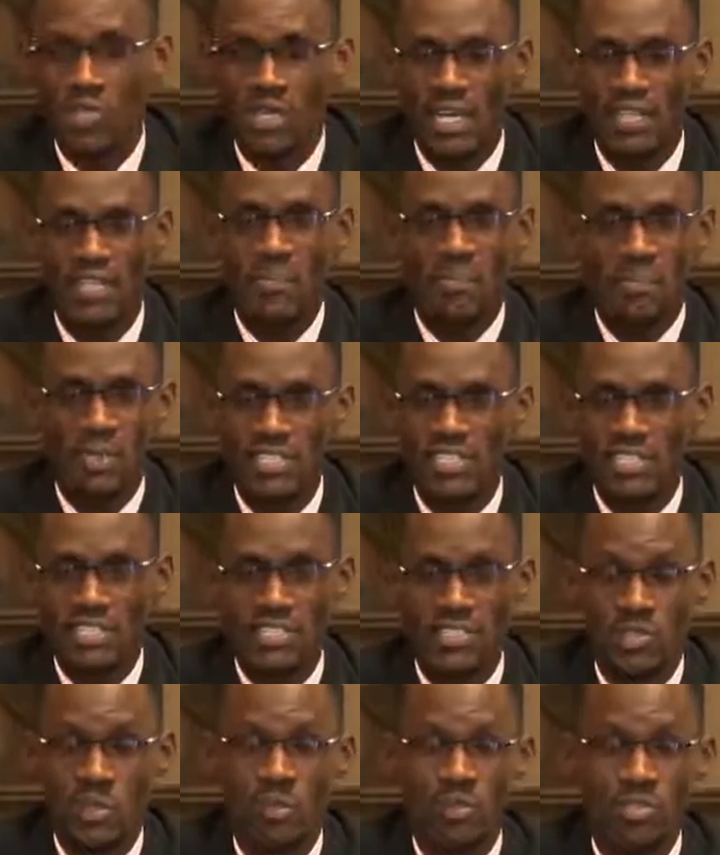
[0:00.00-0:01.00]
other
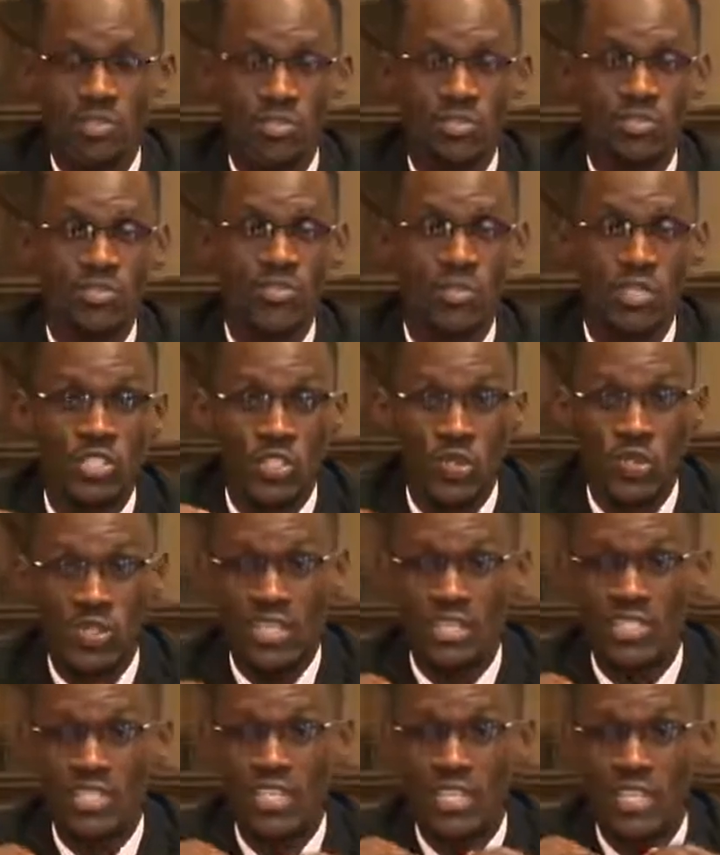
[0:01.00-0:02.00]
basics also to ensure
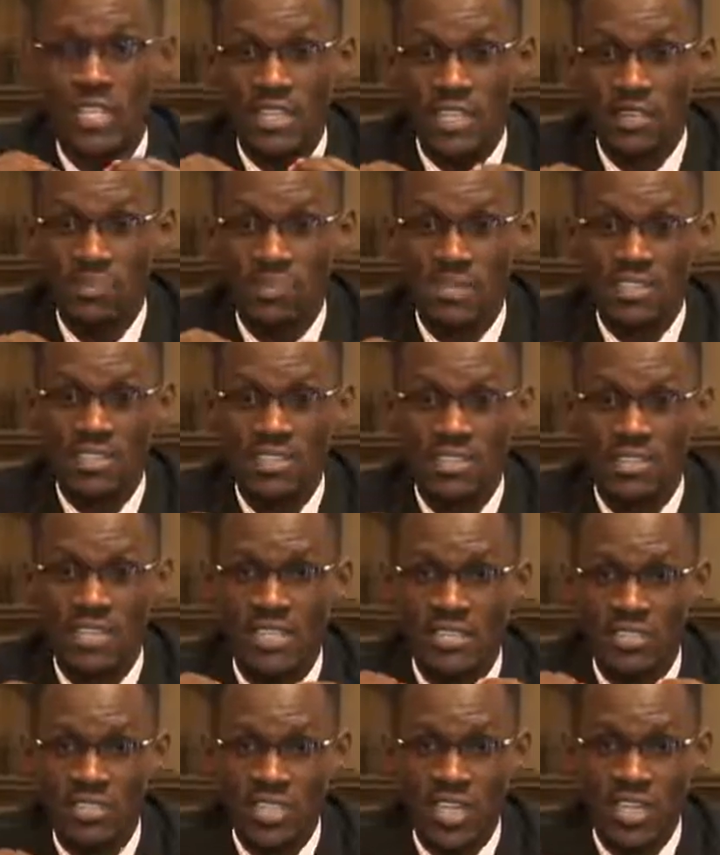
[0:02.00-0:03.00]
that that business
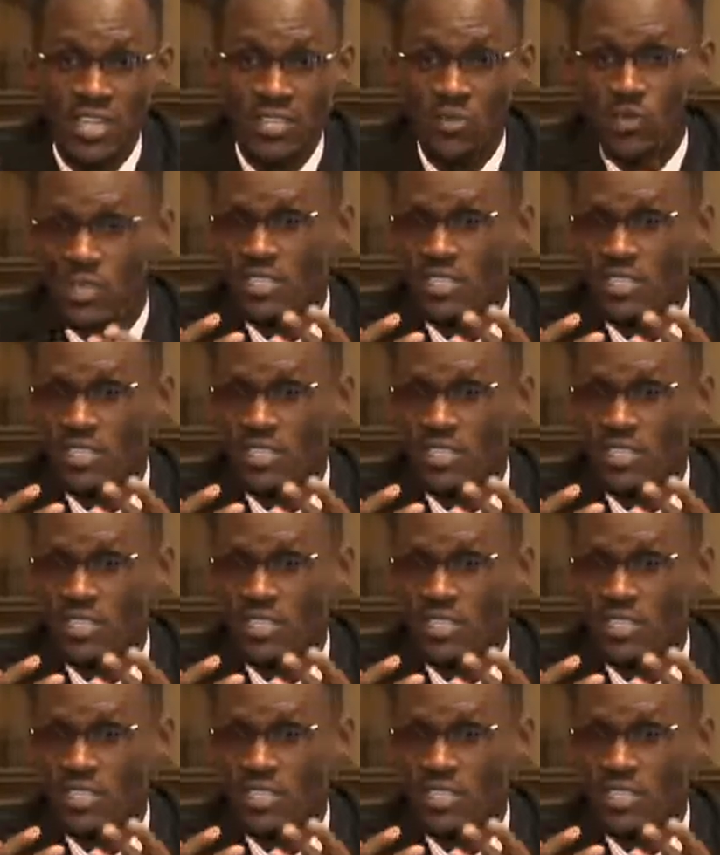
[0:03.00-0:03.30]
stands.